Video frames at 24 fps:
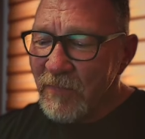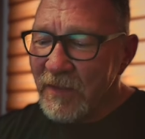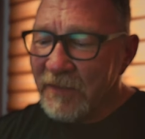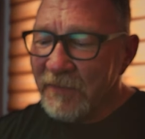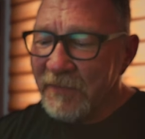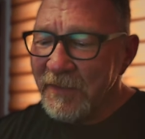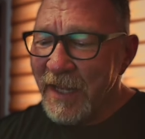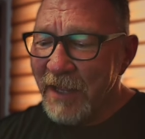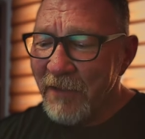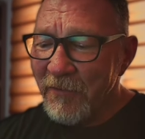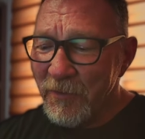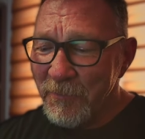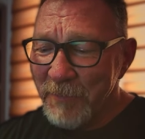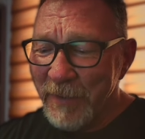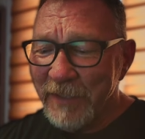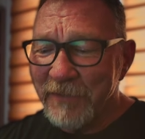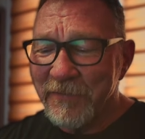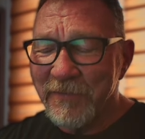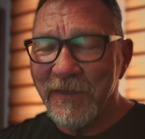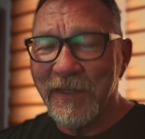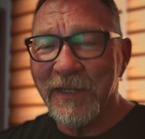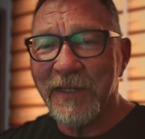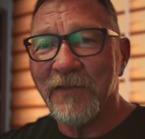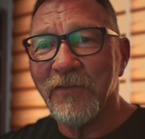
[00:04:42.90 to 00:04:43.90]
Now, the big
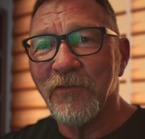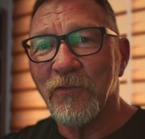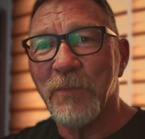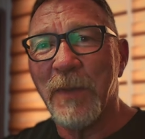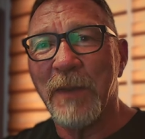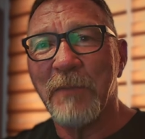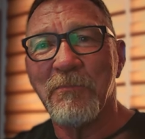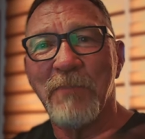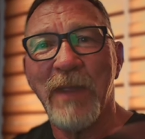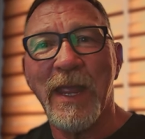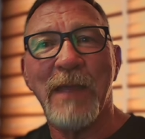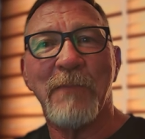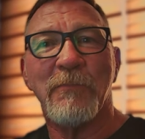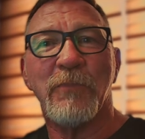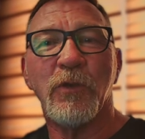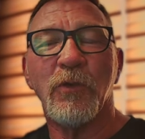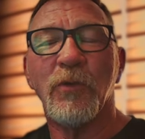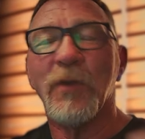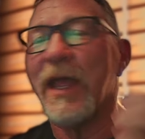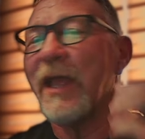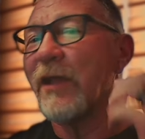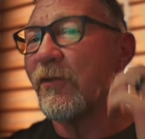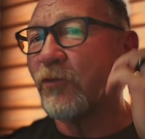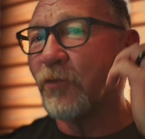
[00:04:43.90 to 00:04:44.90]
thing has been
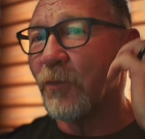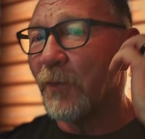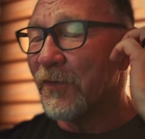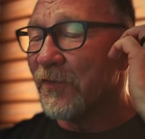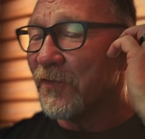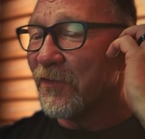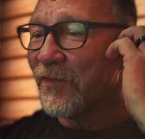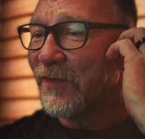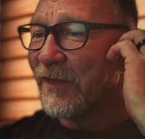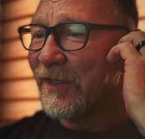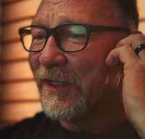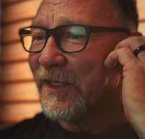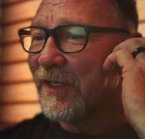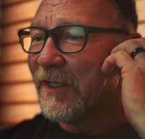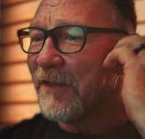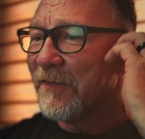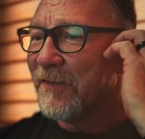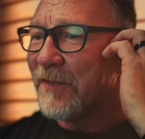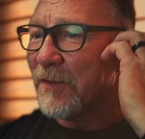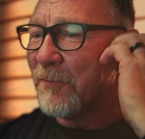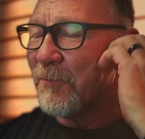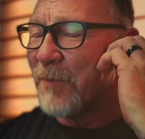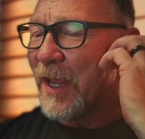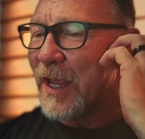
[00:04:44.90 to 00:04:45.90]
Bambu X1C,
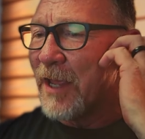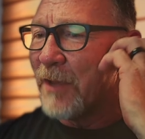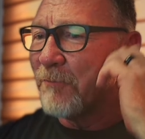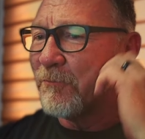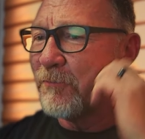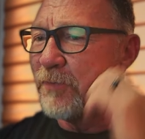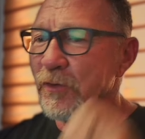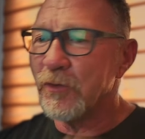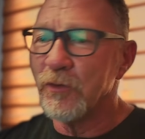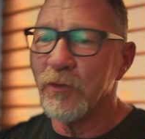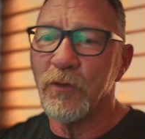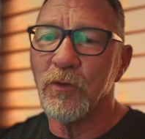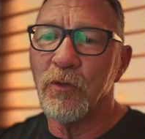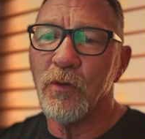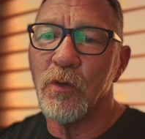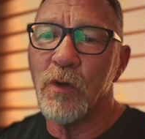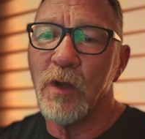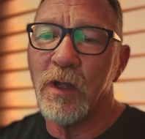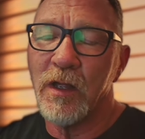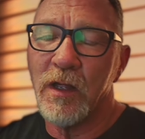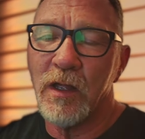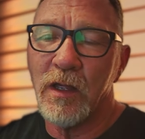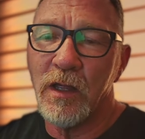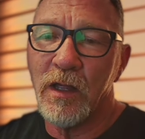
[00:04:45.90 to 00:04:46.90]
the
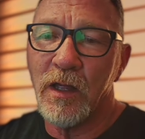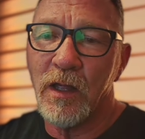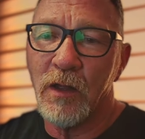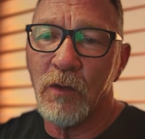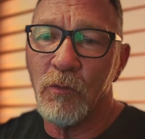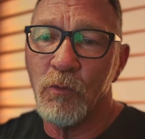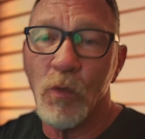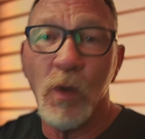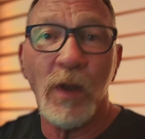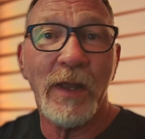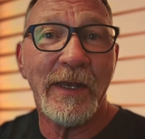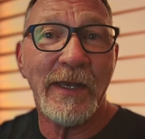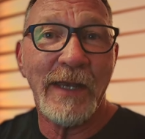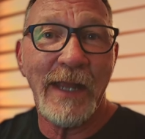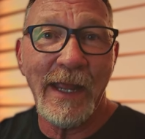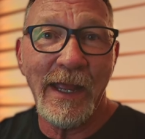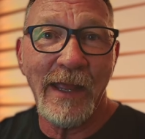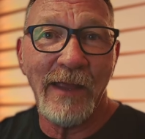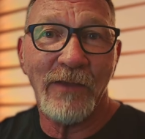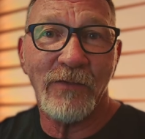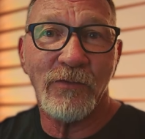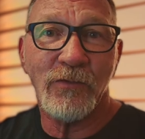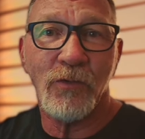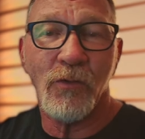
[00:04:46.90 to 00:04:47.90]
Bambu
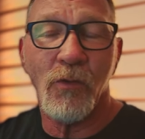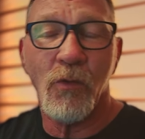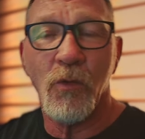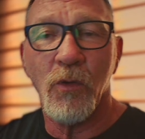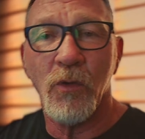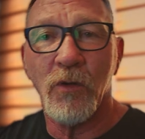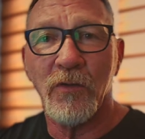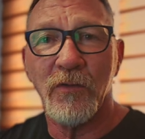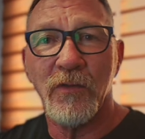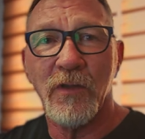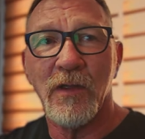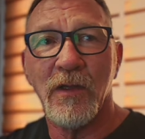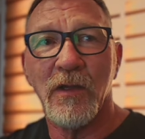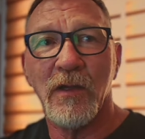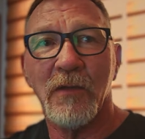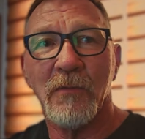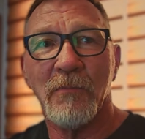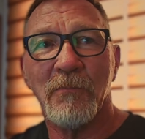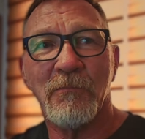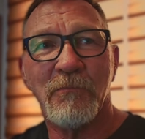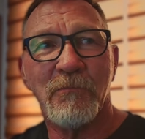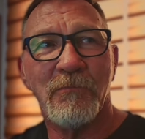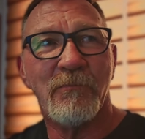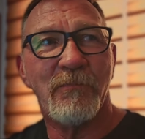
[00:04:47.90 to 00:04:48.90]
1S, or
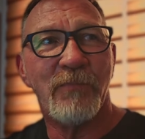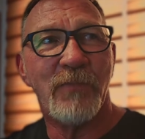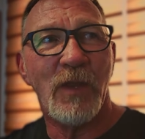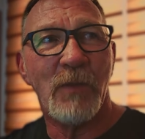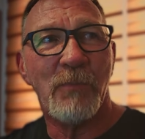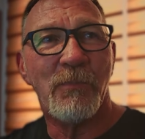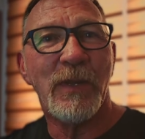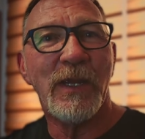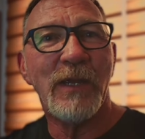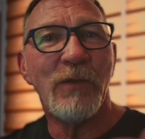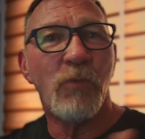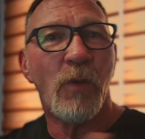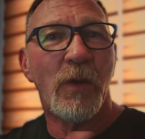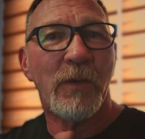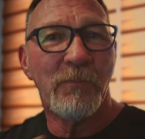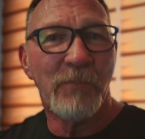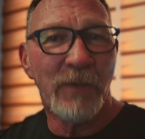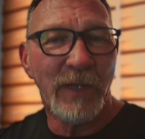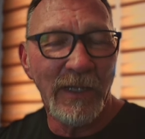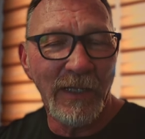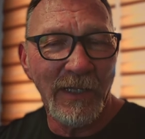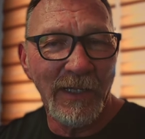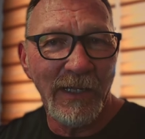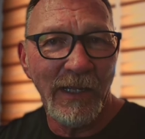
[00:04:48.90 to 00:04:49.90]
the
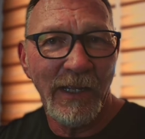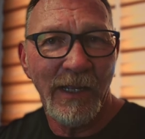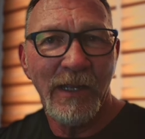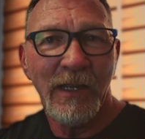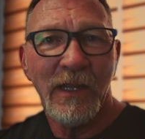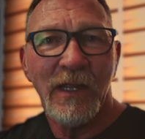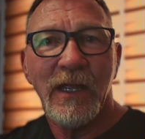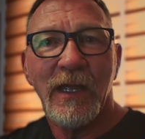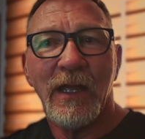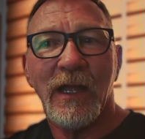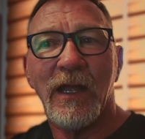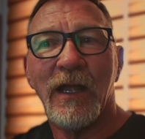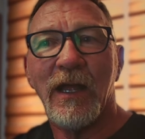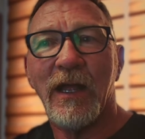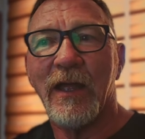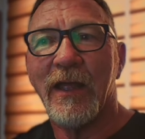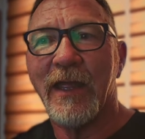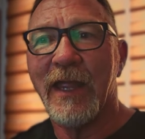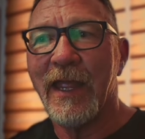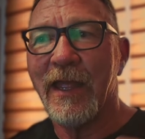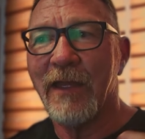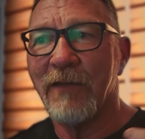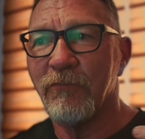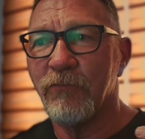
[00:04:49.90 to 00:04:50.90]
P1P,
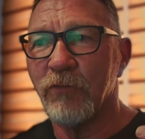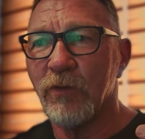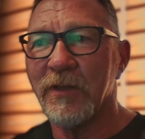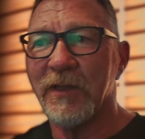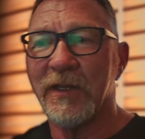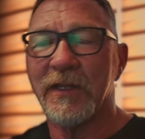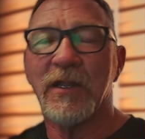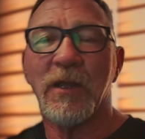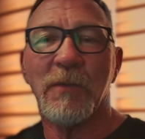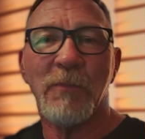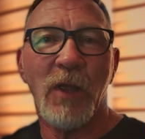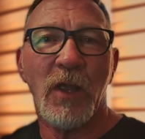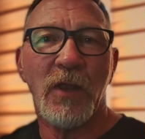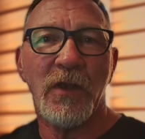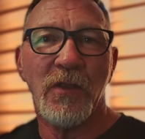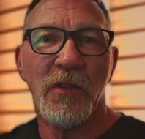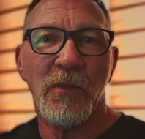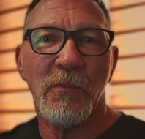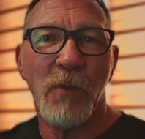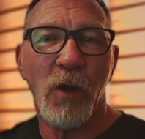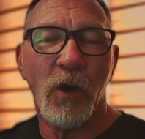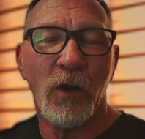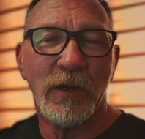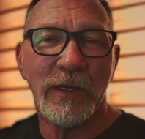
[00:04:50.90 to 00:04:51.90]
have really come onto the
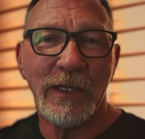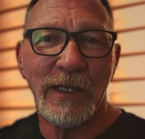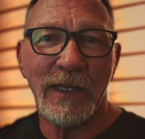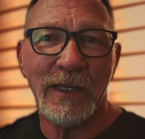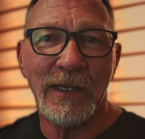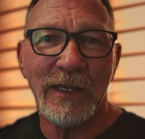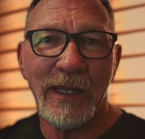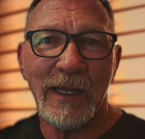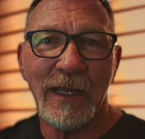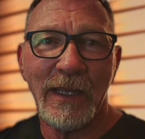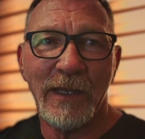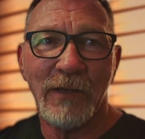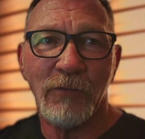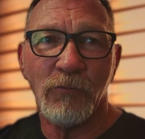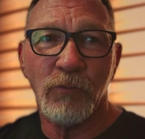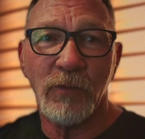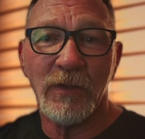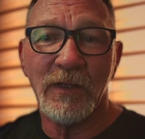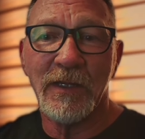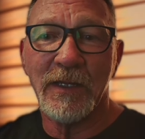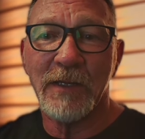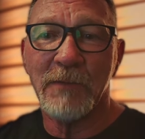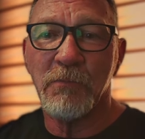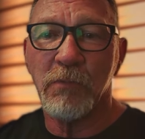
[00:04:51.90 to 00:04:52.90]
market and
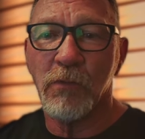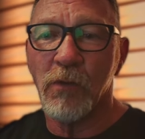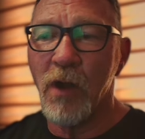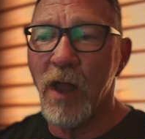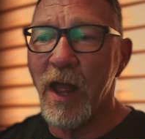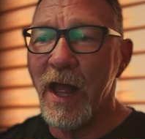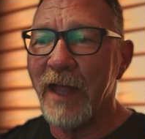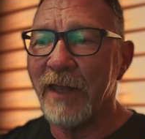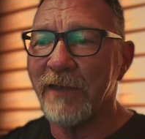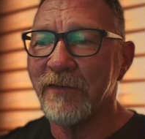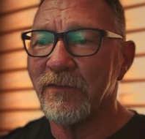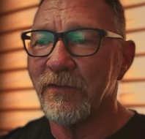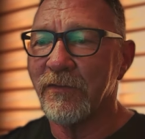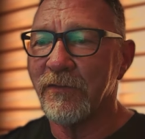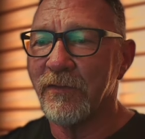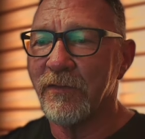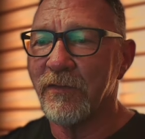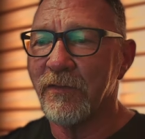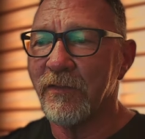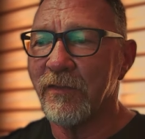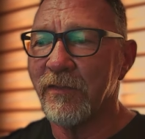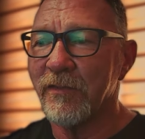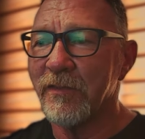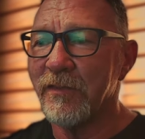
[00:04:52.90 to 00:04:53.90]
really brought
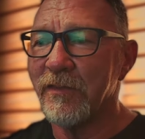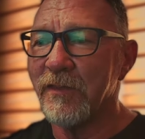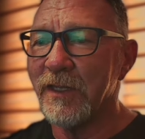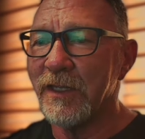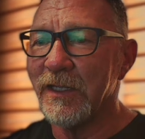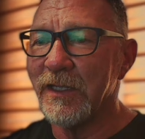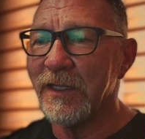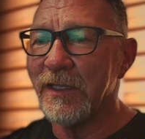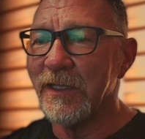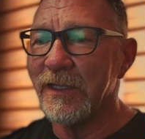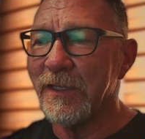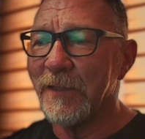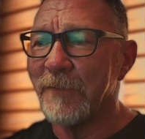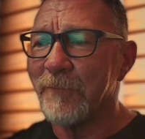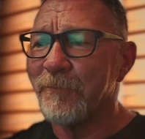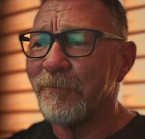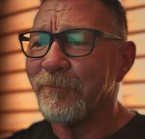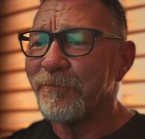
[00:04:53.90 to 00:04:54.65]
the